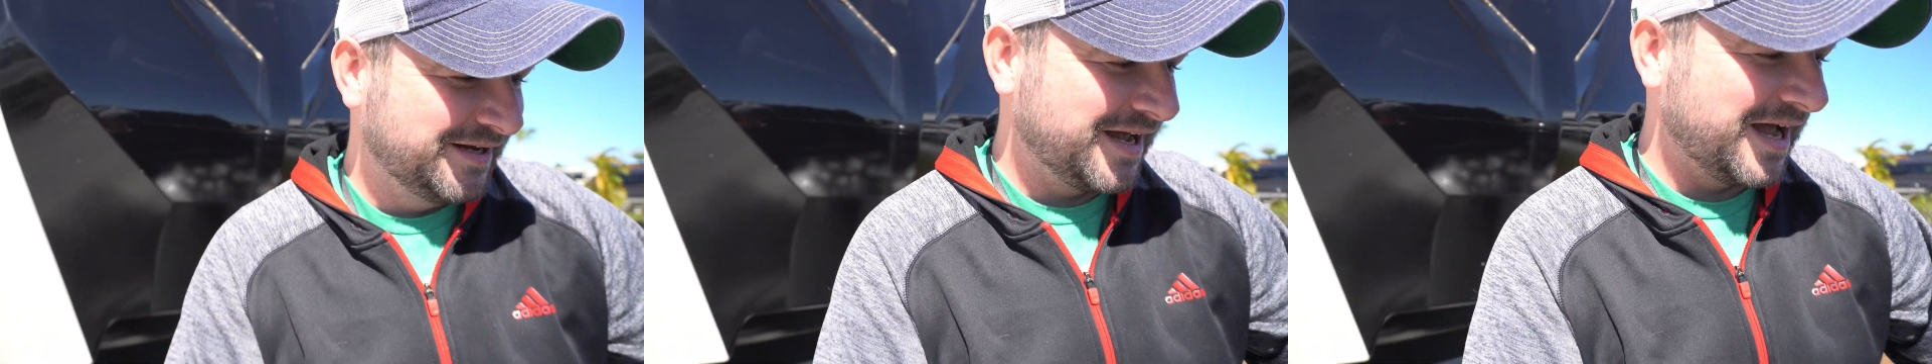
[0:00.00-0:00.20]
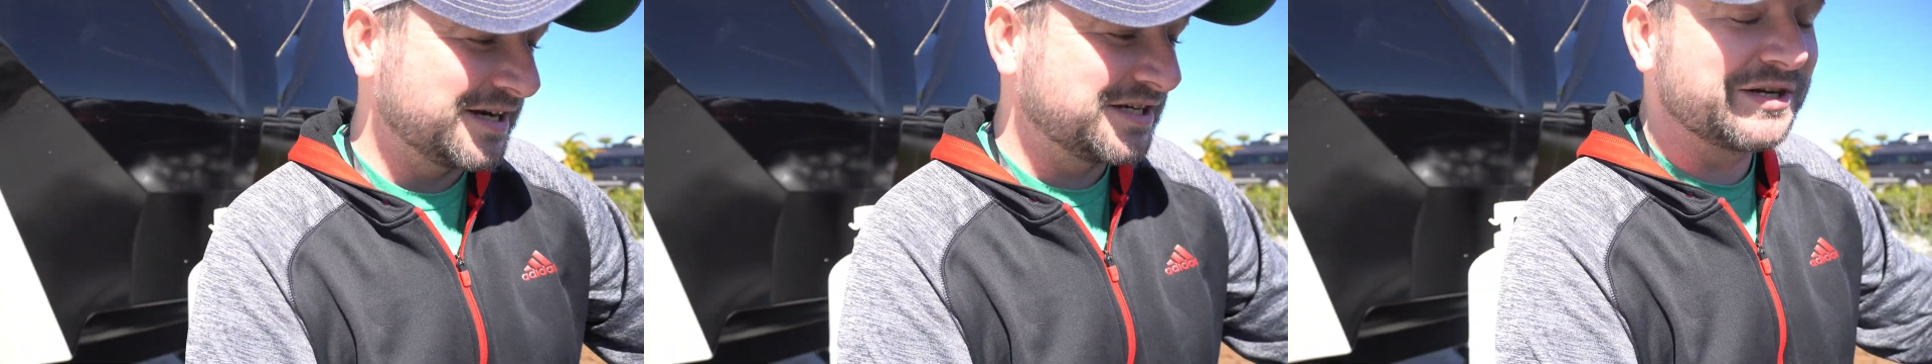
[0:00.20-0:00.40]

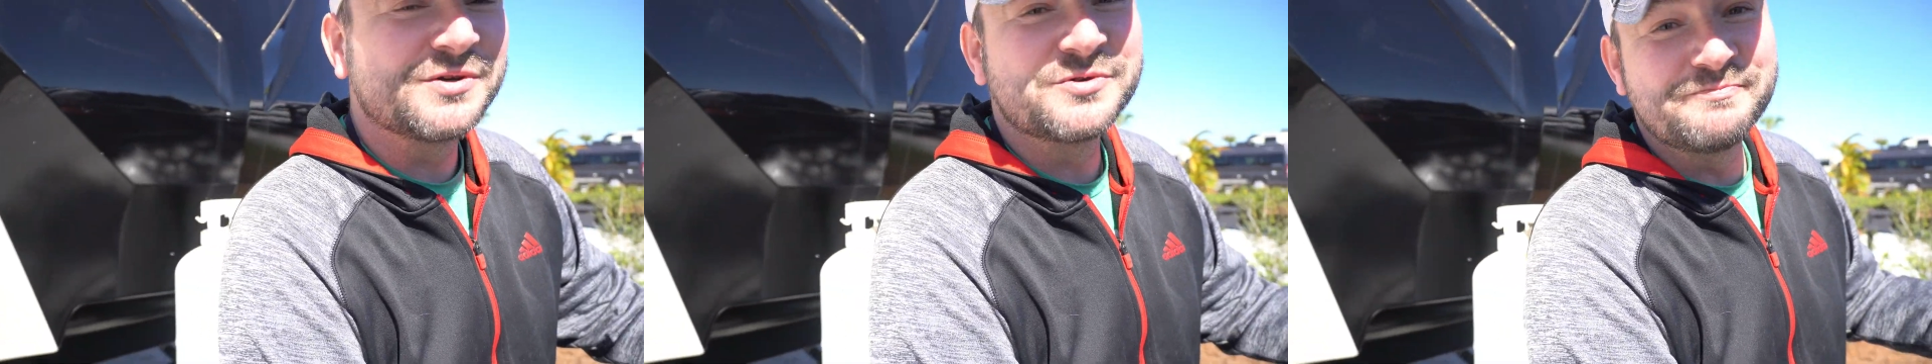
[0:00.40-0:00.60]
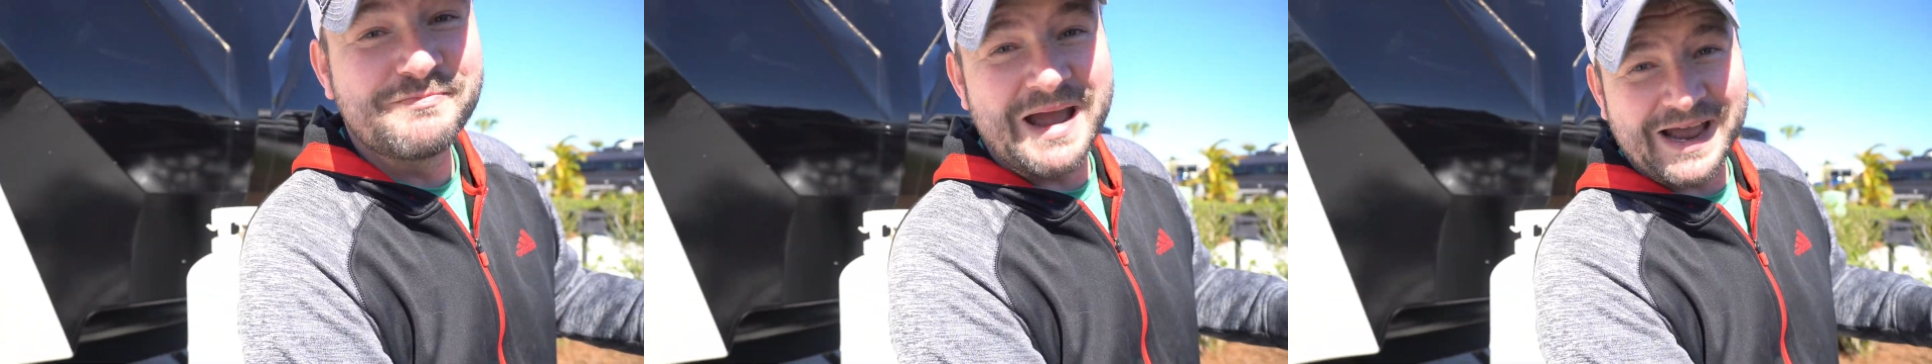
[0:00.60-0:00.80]
actually it was
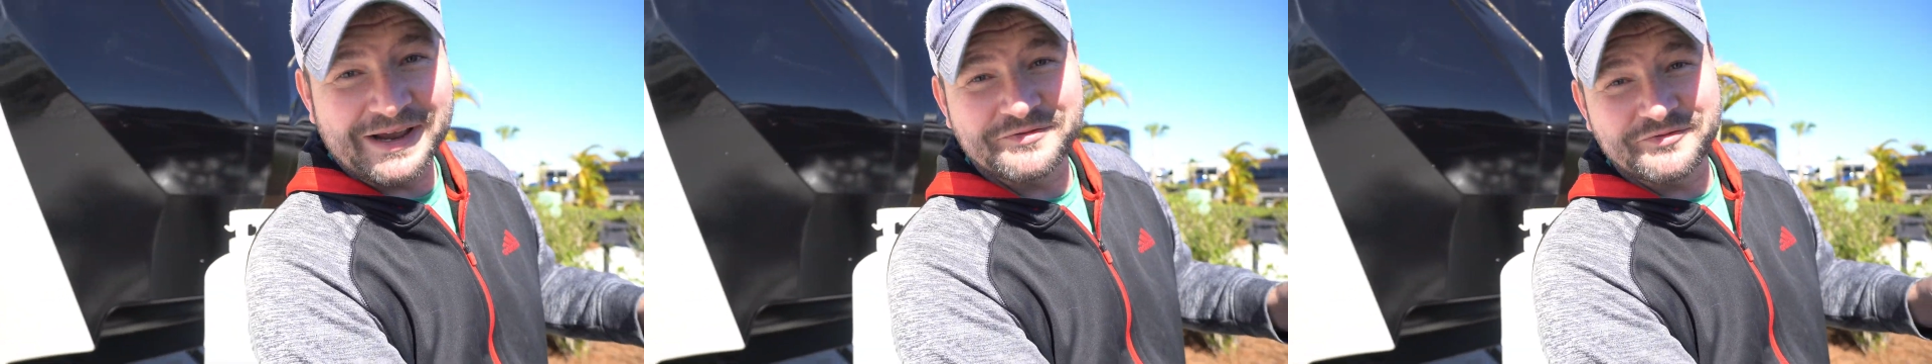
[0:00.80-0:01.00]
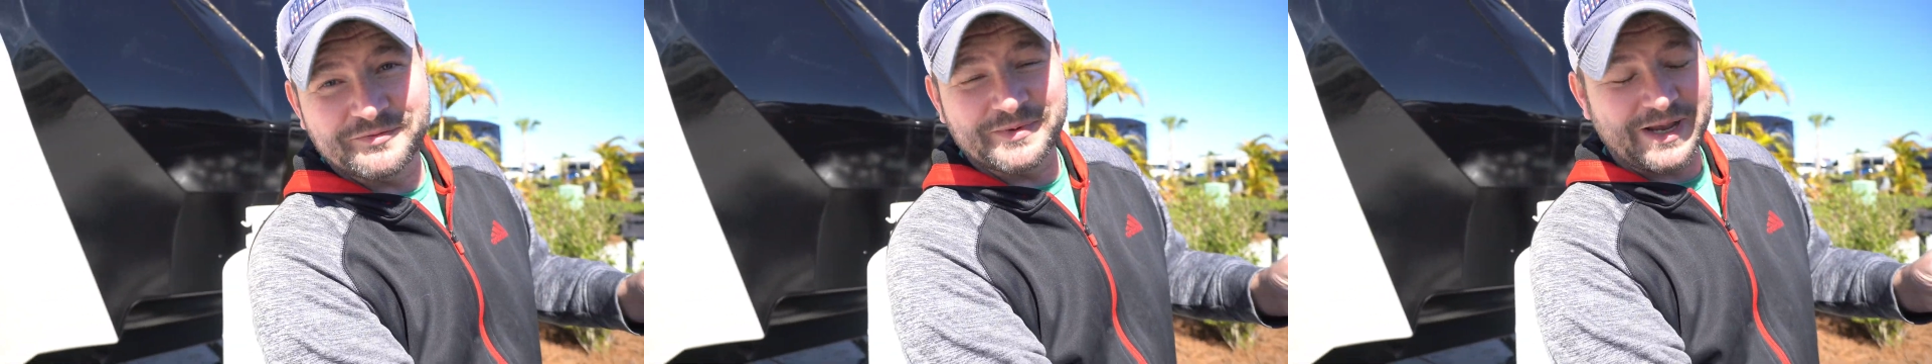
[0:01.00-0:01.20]
Matt
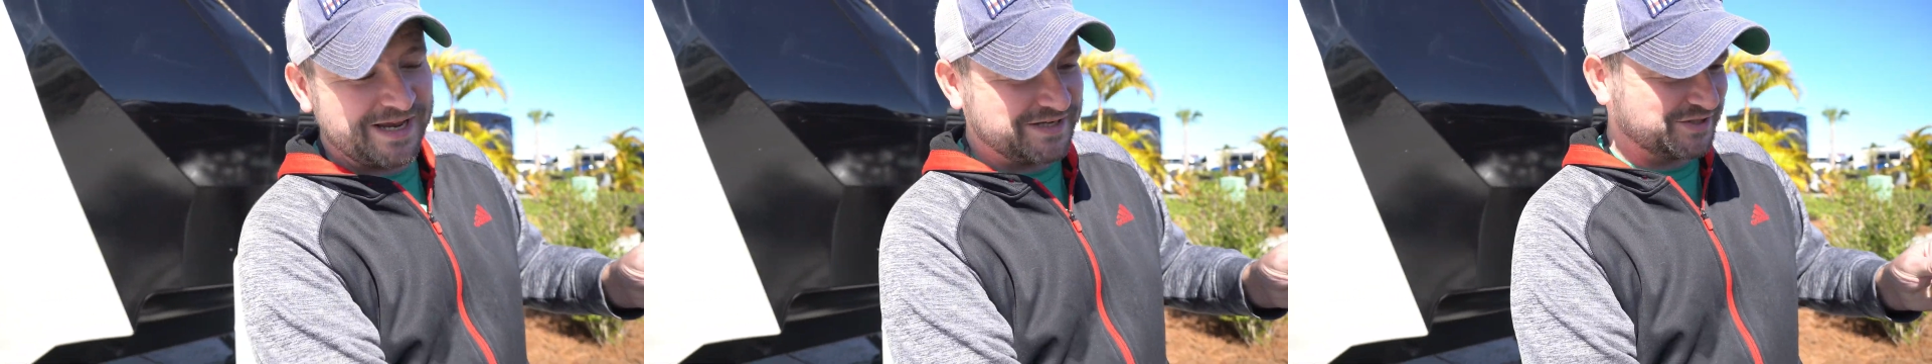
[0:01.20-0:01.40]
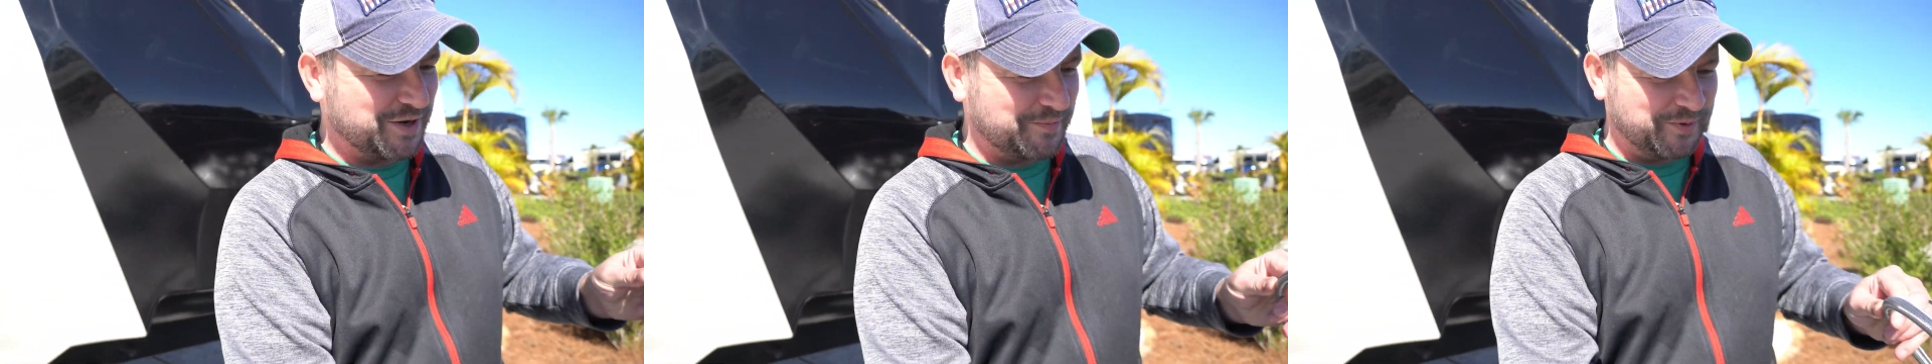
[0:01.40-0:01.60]
from
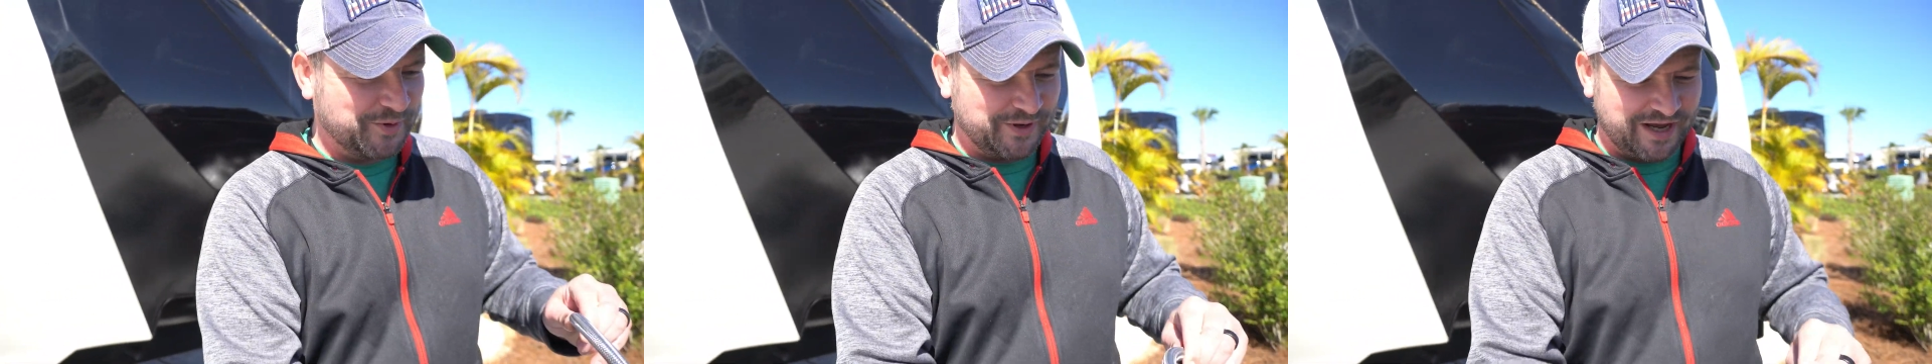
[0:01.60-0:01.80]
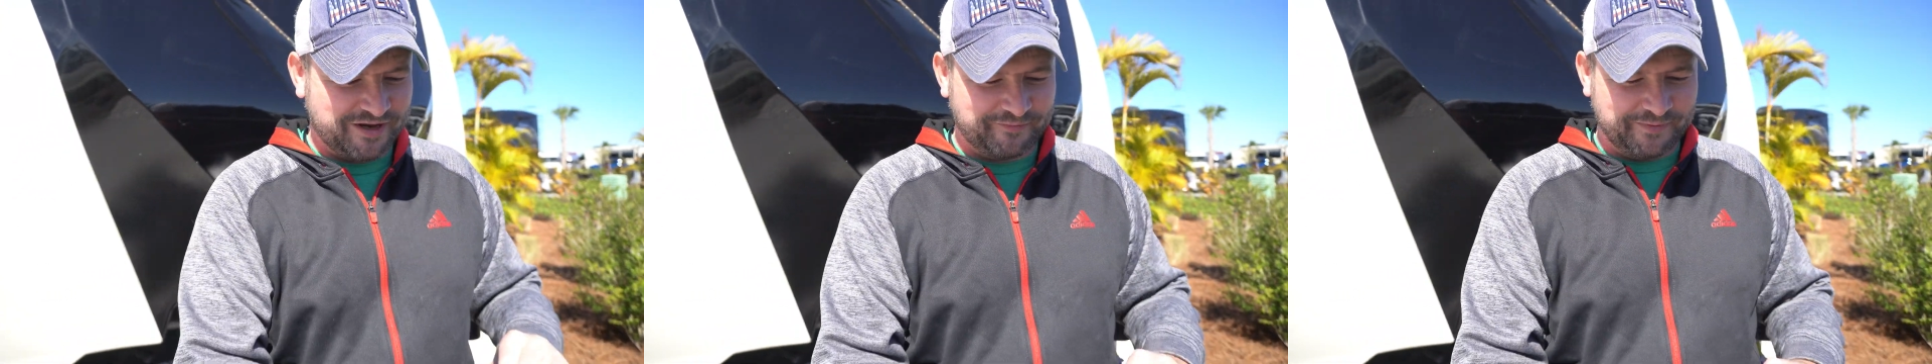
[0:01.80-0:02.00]
GasStop who
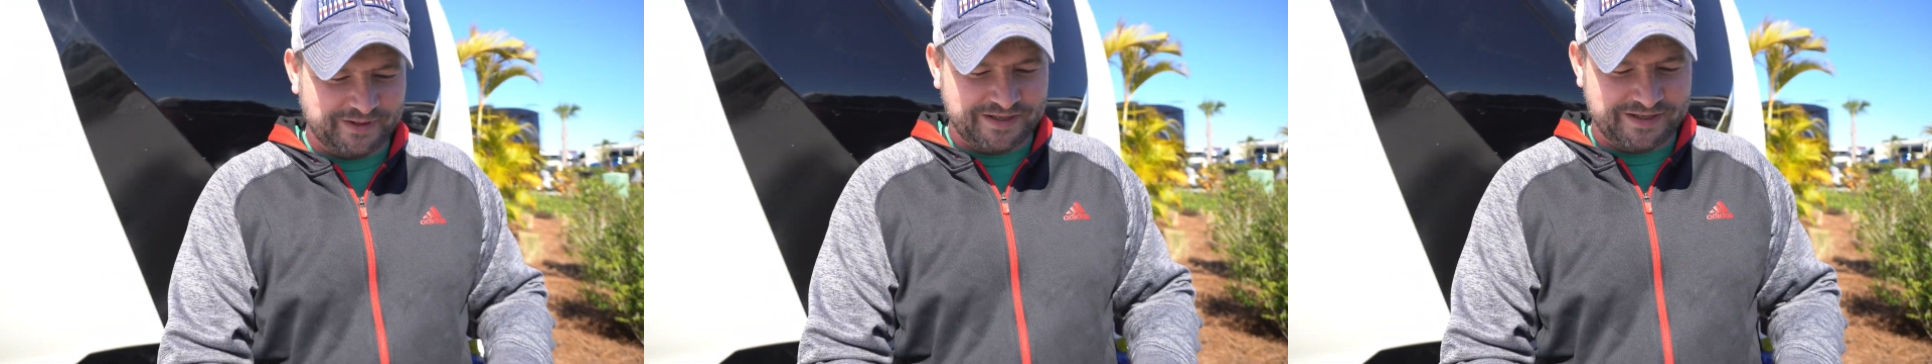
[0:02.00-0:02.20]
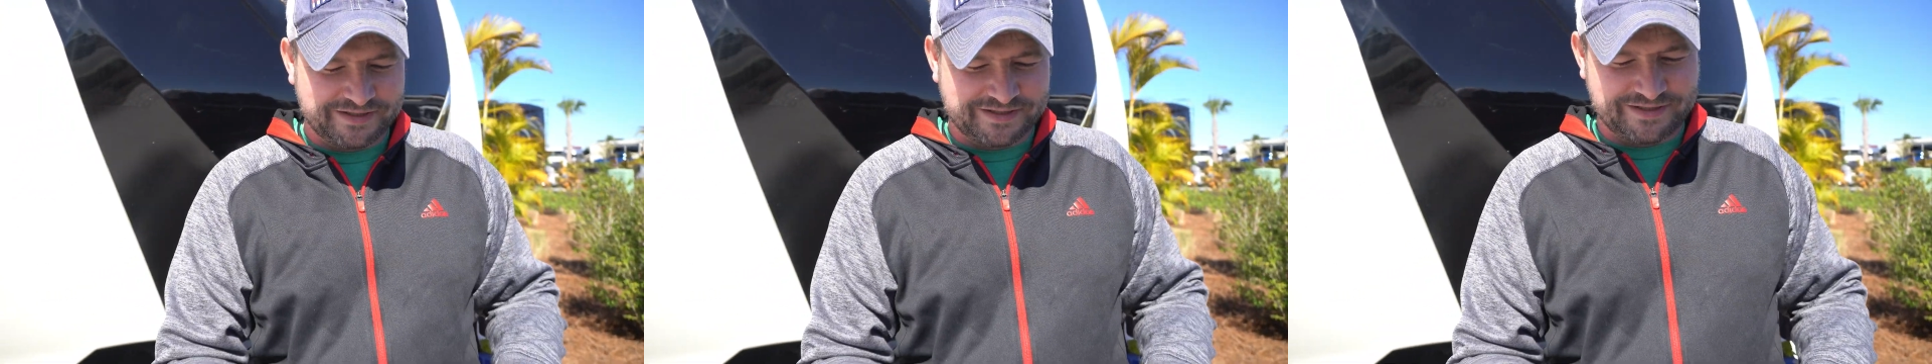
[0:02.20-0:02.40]
gave me
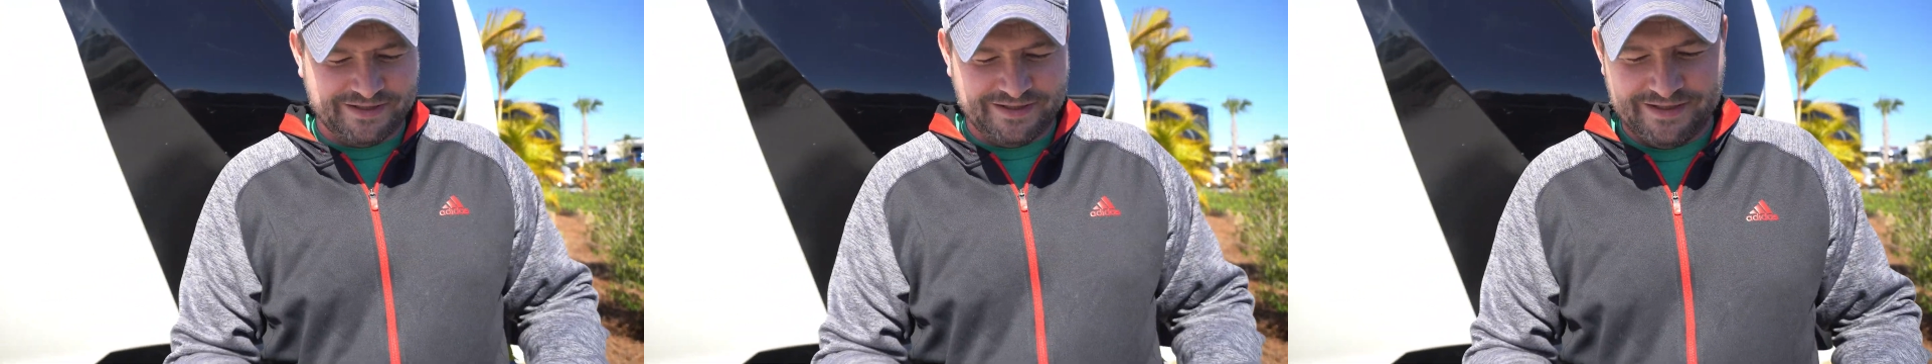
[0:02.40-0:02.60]
this.